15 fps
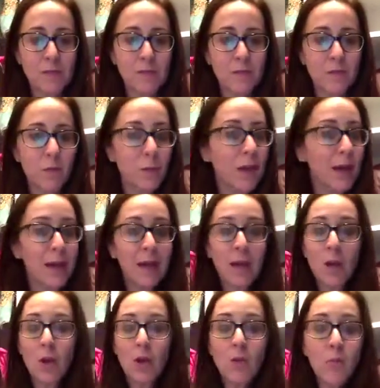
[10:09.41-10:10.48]
And if you can't,
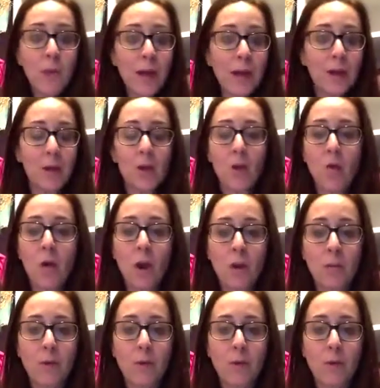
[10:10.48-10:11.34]
great, no harm,